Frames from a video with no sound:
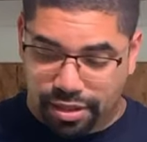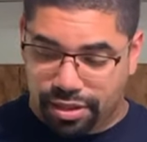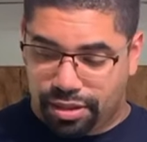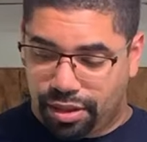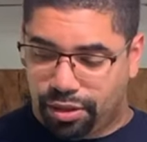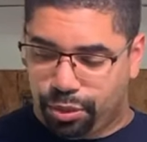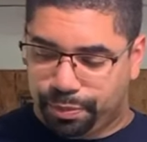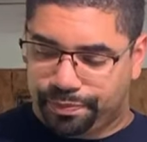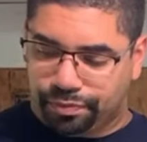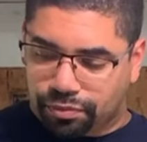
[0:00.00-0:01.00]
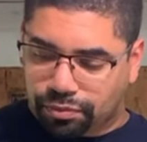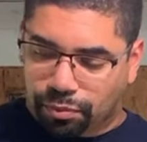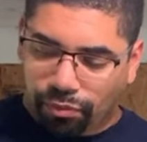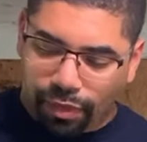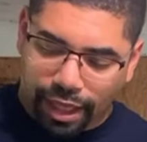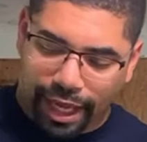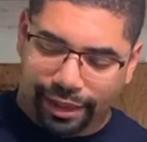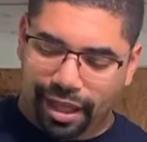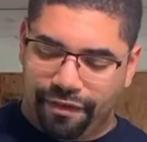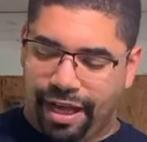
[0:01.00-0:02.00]
So I
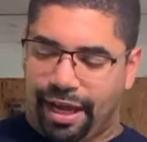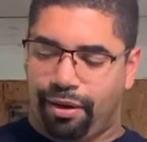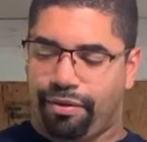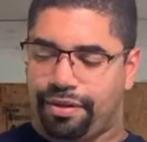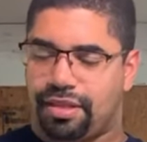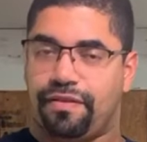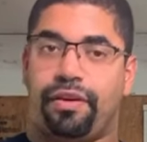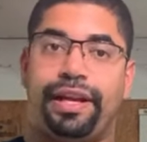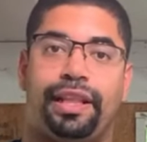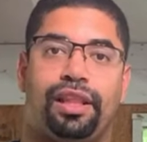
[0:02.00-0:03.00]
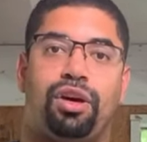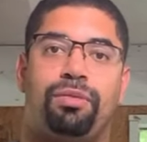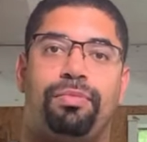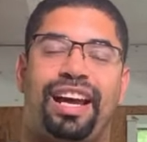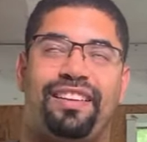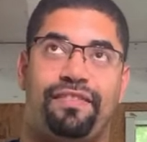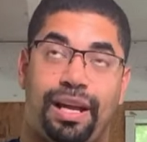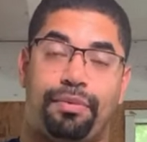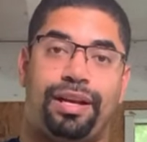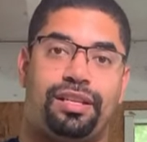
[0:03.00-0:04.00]
love how this is very low
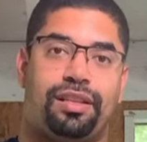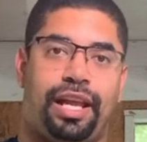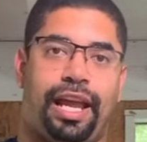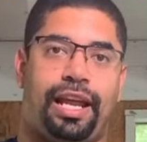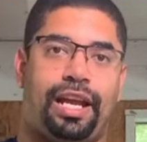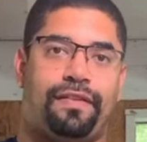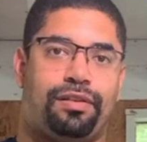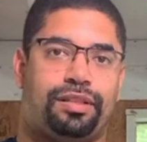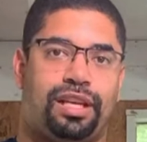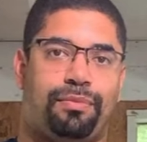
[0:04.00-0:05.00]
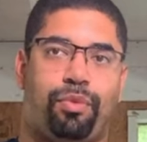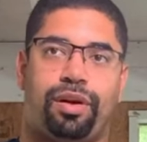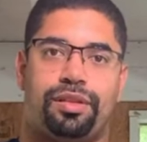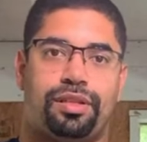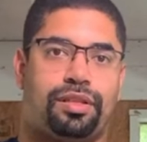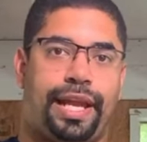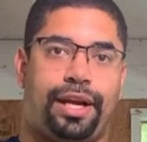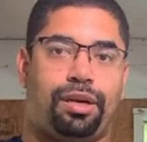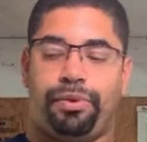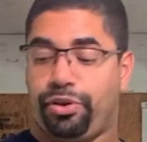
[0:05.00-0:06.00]
vibration in the hand. I've heard some where it's just
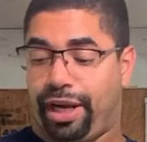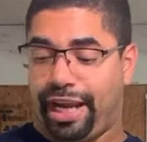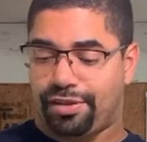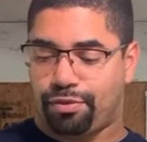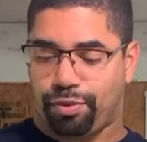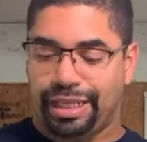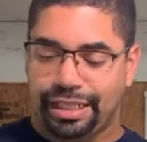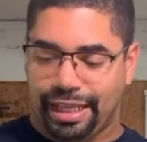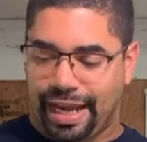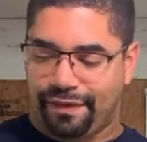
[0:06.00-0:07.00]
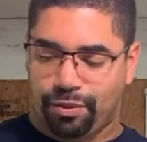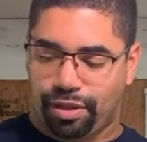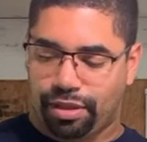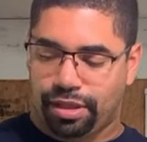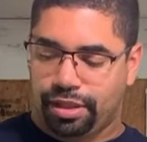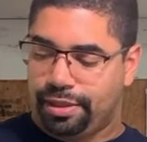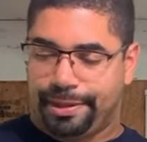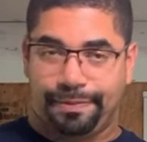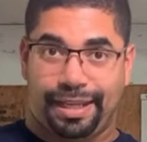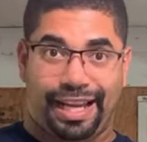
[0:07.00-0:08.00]
terrible. Your hand's ringing afterward.
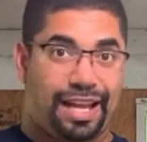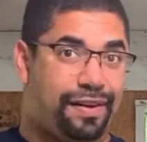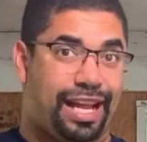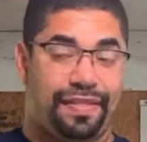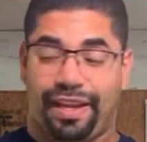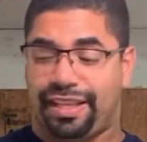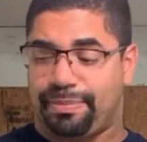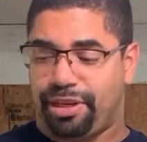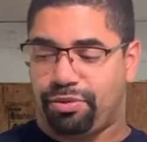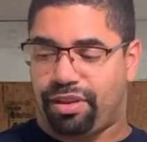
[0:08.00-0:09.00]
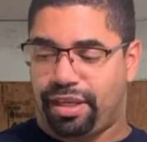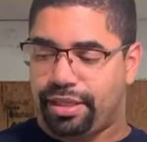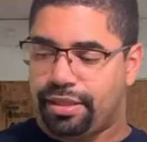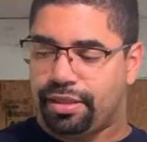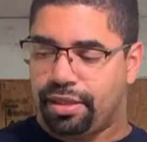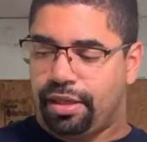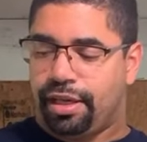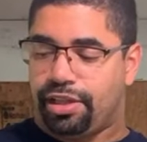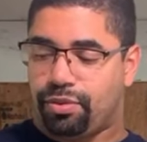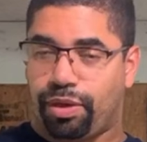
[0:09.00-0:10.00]
I haven't had that experience with this.
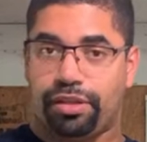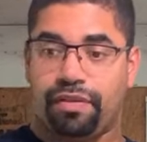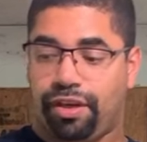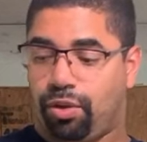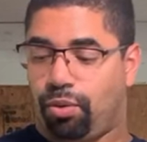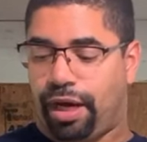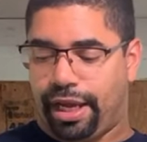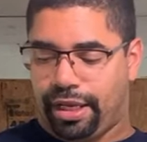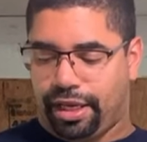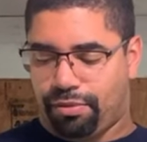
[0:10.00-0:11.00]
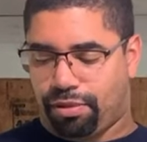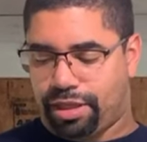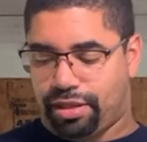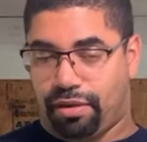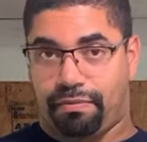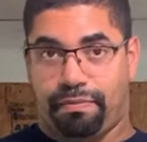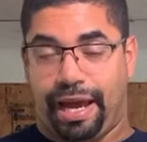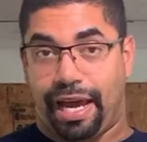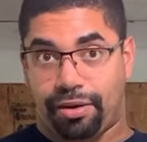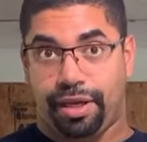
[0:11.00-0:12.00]
It's relatively quiet. It runs on
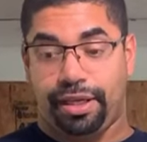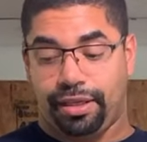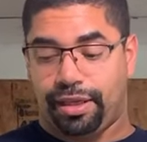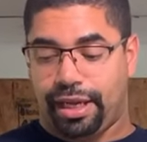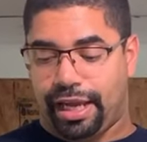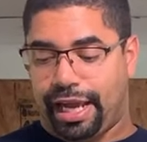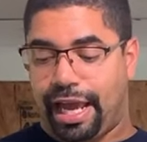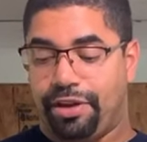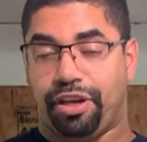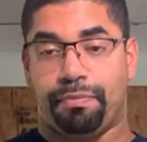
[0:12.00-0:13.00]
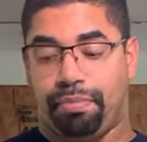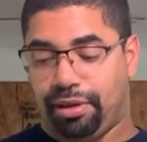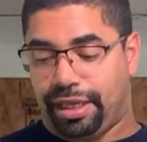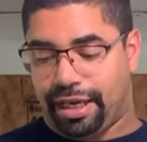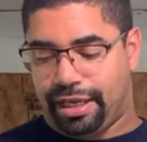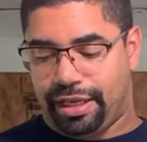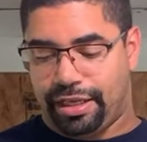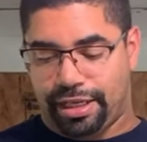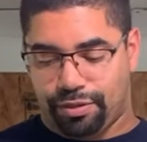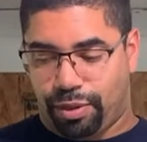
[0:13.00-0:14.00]
battery and you can plug it in
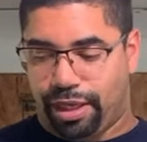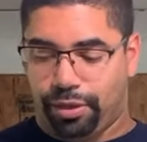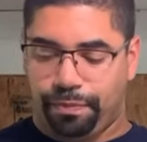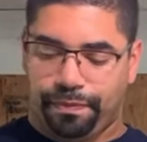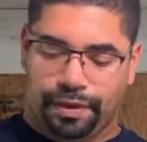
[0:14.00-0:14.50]
as well.